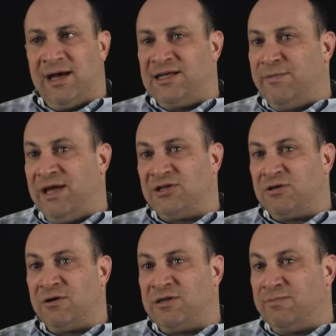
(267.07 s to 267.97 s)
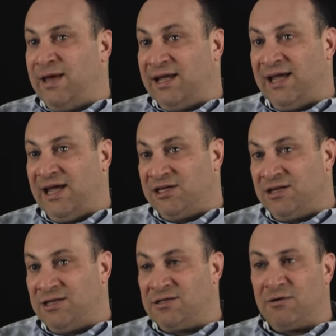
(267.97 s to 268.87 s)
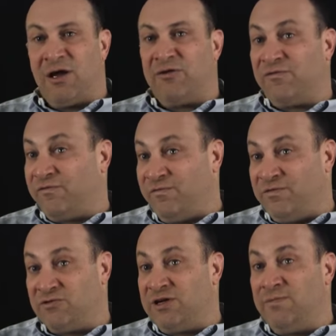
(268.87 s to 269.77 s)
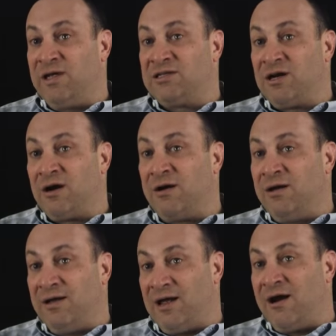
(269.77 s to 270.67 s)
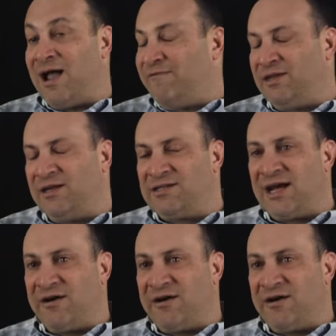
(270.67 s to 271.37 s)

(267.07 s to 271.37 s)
to make sure that medications or other treatments are having the desired